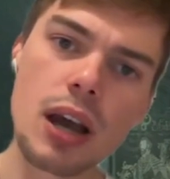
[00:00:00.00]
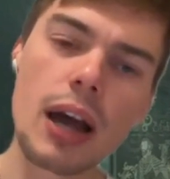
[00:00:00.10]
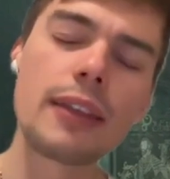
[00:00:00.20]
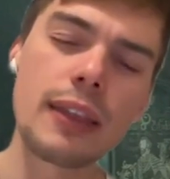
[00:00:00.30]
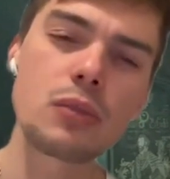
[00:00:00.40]
I
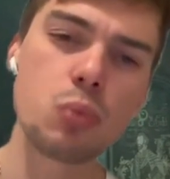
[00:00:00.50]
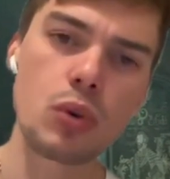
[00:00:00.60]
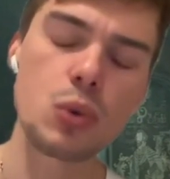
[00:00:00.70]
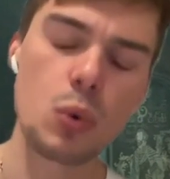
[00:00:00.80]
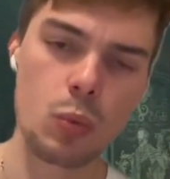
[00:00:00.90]
think that's
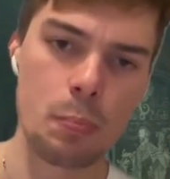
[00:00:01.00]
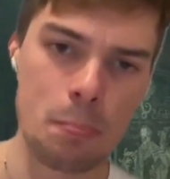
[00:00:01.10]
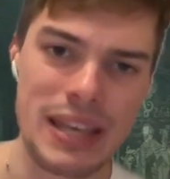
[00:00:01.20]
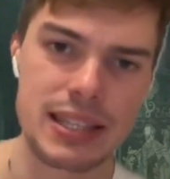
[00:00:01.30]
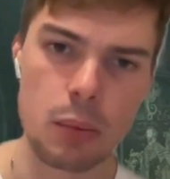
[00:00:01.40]
what's
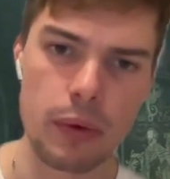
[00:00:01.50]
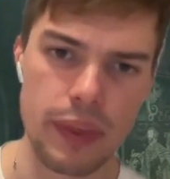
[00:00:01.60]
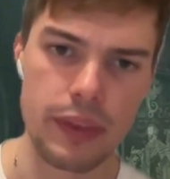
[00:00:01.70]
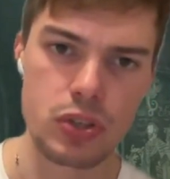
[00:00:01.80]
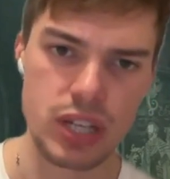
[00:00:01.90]
missing
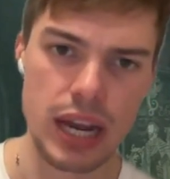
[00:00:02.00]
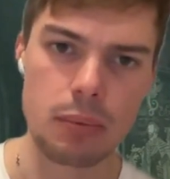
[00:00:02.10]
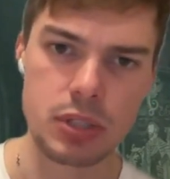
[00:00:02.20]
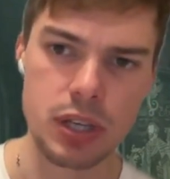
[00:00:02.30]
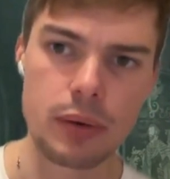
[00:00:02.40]
within this
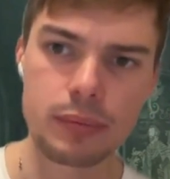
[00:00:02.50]
chapter.